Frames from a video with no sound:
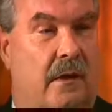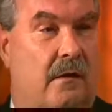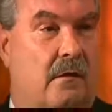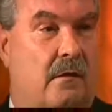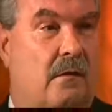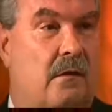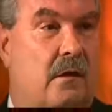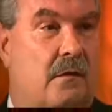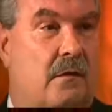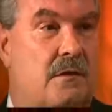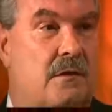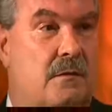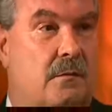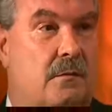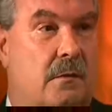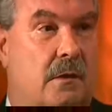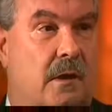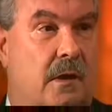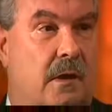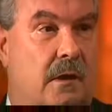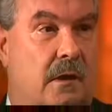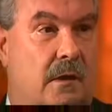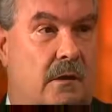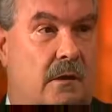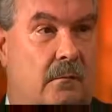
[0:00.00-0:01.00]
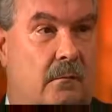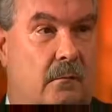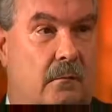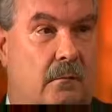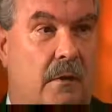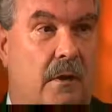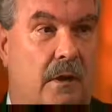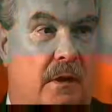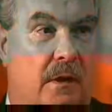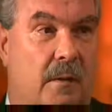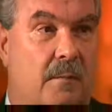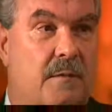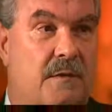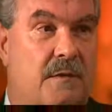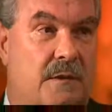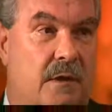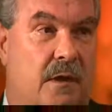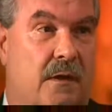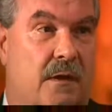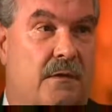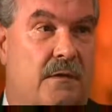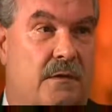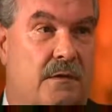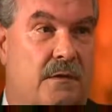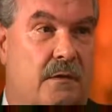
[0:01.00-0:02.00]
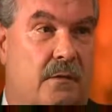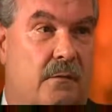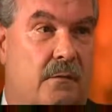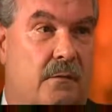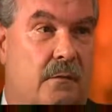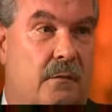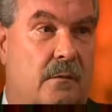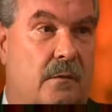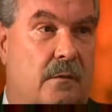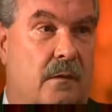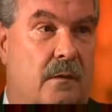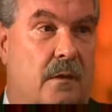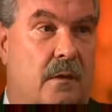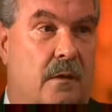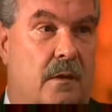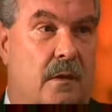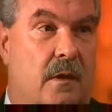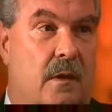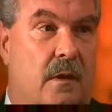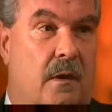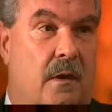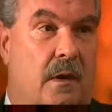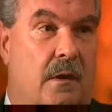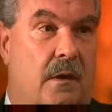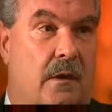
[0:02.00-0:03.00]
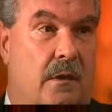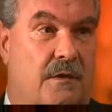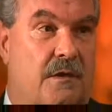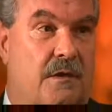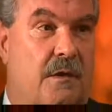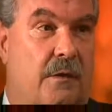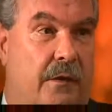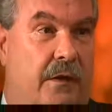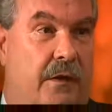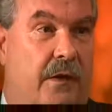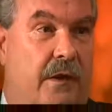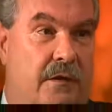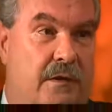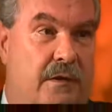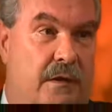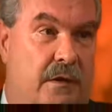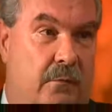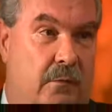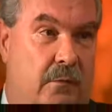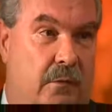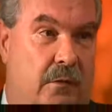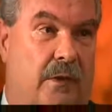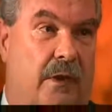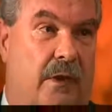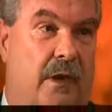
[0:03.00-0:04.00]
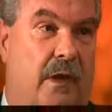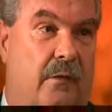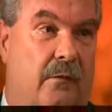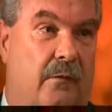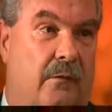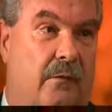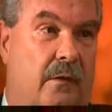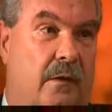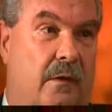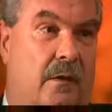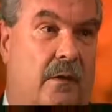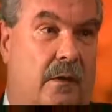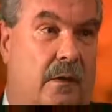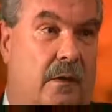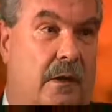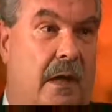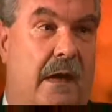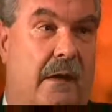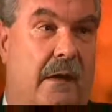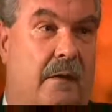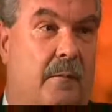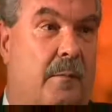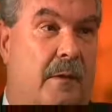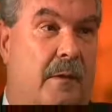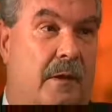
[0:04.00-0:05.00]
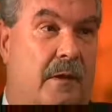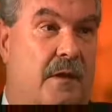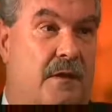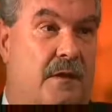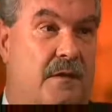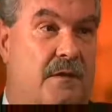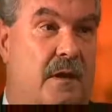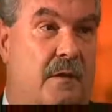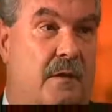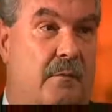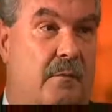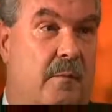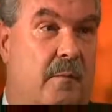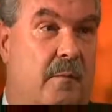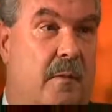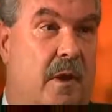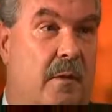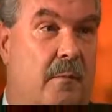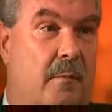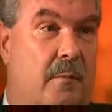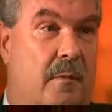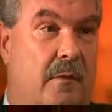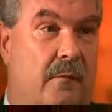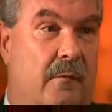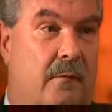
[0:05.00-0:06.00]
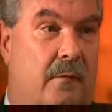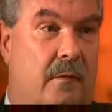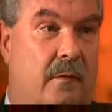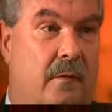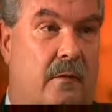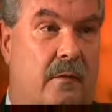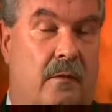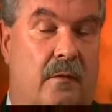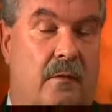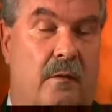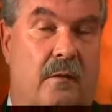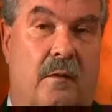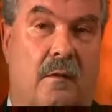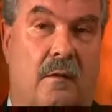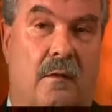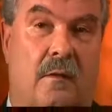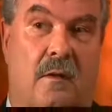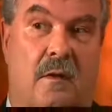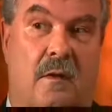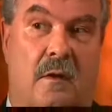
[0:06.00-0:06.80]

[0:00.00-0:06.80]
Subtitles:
even get close to it, I get really upset. So, and there are certain things in the world that I don't like because they remind me of it.